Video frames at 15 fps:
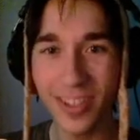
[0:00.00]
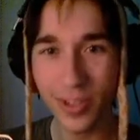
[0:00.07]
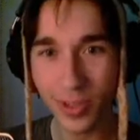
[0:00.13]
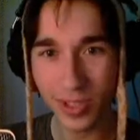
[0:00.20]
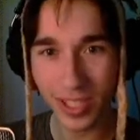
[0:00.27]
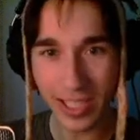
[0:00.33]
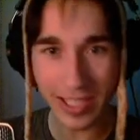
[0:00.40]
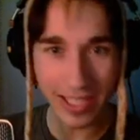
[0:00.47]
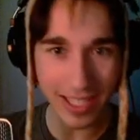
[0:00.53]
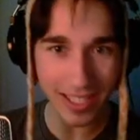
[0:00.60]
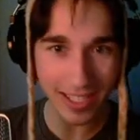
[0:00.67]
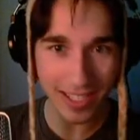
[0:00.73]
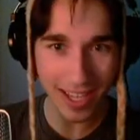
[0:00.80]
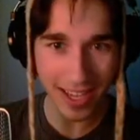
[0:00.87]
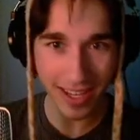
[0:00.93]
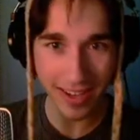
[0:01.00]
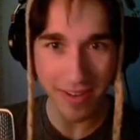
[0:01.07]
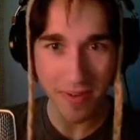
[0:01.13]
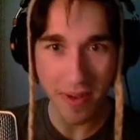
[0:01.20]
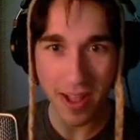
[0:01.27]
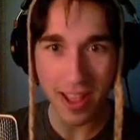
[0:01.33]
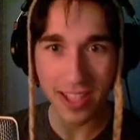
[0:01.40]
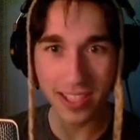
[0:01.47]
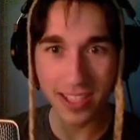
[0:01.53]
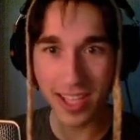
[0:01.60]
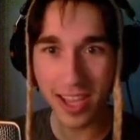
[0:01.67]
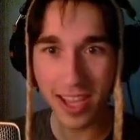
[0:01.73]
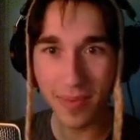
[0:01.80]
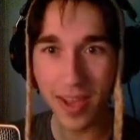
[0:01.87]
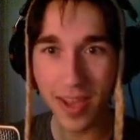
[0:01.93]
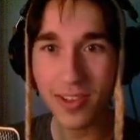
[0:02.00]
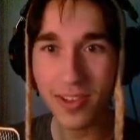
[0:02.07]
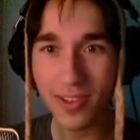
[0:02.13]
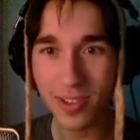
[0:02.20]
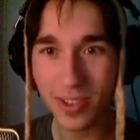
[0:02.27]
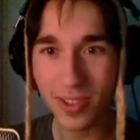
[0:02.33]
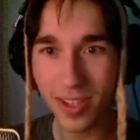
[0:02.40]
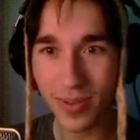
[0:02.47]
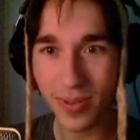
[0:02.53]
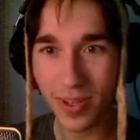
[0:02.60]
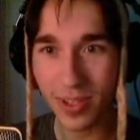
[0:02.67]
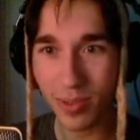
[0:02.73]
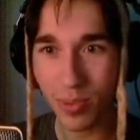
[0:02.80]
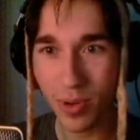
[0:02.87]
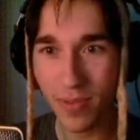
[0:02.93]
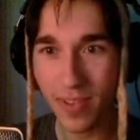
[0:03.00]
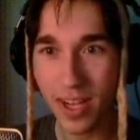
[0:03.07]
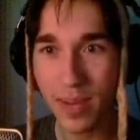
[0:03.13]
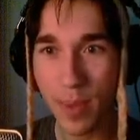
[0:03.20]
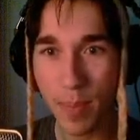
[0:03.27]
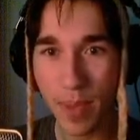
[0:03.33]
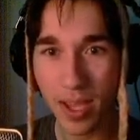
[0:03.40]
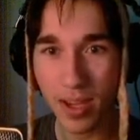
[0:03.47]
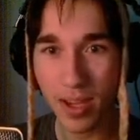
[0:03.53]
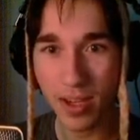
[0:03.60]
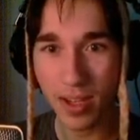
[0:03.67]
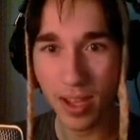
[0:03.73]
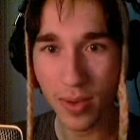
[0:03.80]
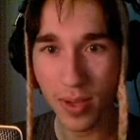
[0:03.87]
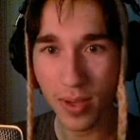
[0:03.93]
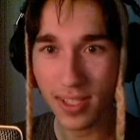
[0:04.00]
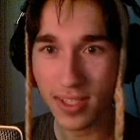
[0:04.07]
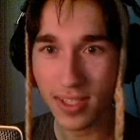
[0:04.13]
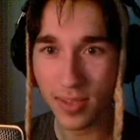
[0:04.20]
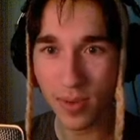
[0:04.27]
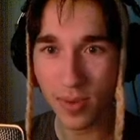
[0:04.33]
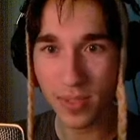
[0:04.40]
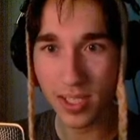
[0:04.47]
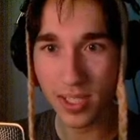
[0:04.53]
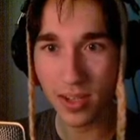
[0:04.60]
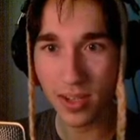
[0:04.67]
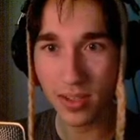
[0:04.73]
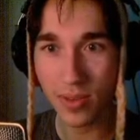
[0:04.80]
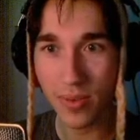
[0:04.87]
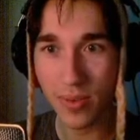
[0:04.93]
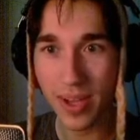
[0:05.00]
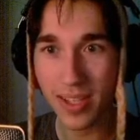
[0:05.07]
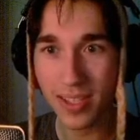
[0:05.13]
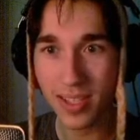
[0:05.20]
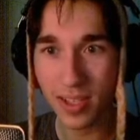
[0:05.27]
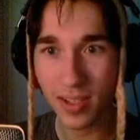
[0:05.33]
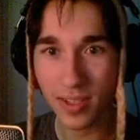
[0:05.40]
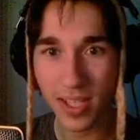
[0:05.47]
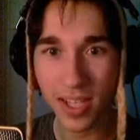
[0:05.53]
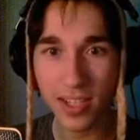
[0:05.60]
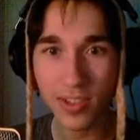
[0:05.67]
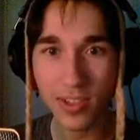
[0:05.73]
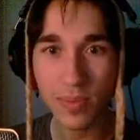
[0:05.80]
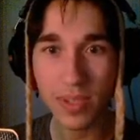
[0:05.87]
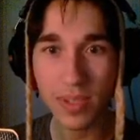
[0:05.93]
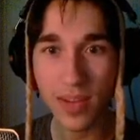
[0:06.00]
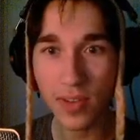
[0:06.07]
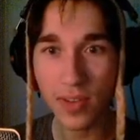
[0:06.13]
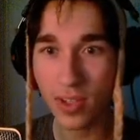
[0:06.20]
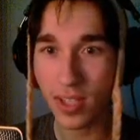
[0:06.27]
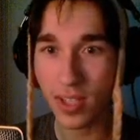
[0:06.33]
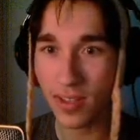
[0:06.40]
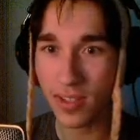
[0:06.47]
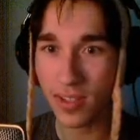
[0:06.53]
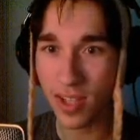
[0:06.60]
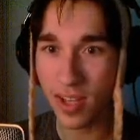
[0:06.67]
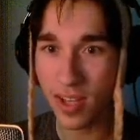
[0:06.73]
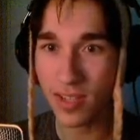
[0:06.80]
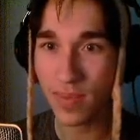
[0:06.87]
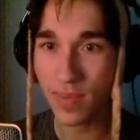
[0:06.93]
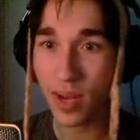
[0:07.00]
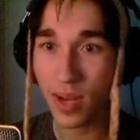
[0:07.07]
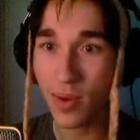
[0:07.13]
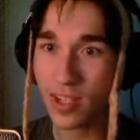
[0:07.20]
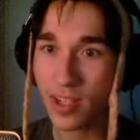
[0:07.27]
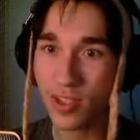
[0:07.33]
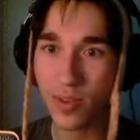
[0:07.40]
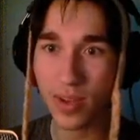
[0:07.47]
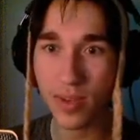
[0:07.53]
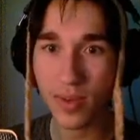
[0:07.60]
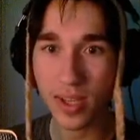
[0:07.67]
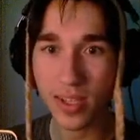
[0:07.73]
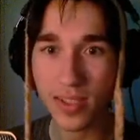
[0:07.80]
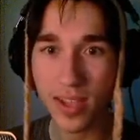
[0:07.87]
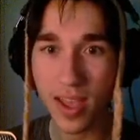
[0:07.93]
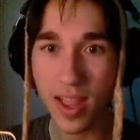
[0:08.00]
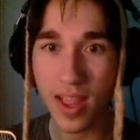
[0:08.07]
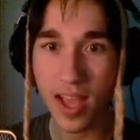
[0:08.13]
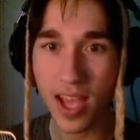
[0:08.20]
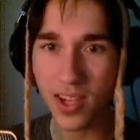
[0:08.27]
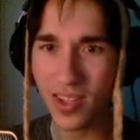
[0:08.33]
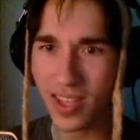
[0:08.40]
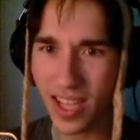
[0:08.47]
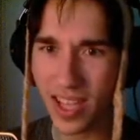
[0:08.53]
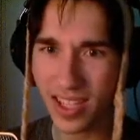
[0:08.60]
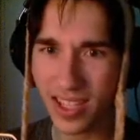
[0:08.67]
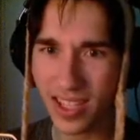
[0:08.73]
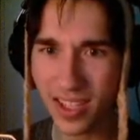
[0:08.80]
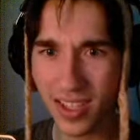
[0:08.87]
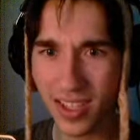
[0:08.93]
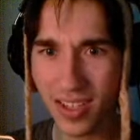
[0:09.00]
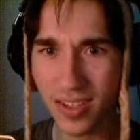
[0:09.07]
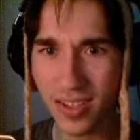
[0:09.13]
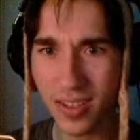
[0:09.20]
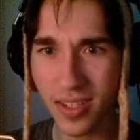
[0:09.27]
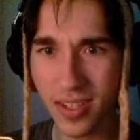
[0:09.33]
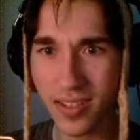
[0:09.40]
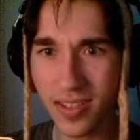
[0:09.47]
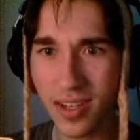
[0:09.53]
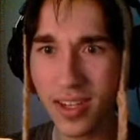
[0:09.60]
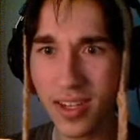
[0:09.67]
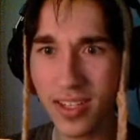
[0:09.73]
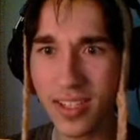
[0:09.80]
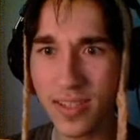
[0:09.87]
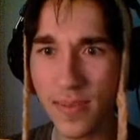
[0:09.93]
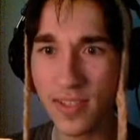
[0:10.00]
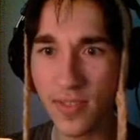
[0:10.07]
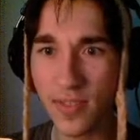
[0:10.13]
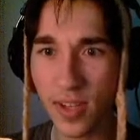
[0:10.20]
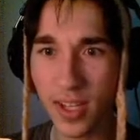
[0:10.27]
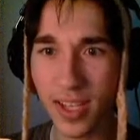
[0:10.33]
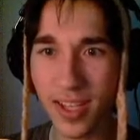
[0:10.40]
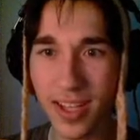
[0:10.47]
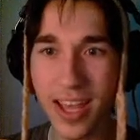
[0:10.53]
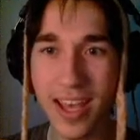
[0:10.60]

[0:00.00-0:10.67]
Who did this? Today I'm nine years old. I want to prove that I'm a big girl. I wanted to see what was down in the wine cellar. Daddy told me never to go down the stairs, but I wanted to anyways. I don't like it down there. It's dark and it smells funny.